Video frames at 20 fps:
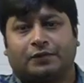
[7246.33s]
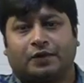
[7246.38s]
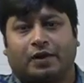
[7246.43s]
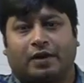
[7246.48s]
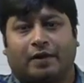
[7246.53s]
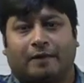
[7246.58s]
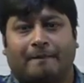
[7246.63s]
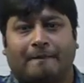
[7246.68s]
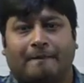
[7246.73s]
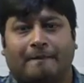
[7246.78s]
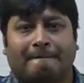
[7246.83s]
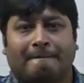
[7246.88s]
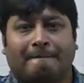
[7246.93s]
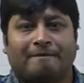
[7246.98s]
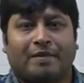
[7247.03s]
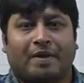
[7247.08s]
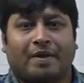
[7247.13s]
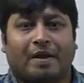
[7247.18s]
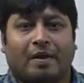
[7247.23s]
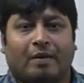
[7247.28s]
Okay.
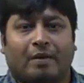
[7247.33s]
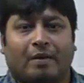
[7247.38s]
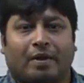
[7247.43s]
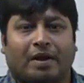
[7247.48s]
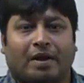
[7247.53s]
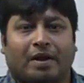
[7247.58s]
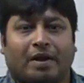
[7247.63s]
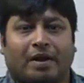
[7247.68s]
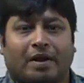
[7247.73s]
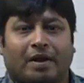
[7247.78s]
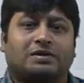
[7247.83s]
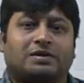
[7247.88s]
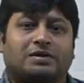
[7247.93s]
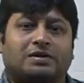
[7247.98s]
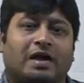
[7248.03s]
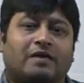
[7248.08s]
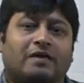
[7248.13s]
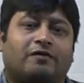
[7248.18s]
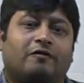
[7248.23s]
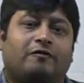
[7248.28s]
But hurry and
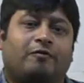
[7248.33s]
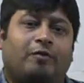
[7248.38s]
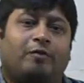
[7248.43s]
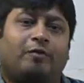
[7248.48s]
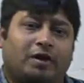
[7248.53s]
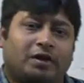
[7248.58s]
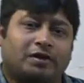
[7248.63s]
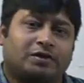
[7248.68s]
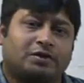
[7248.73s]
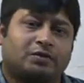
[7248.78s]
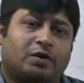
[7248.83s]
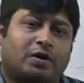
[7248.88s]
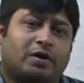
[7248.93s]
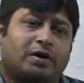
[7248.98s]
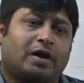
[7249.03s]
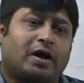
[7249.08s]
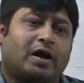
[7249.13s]
strife of politics is what?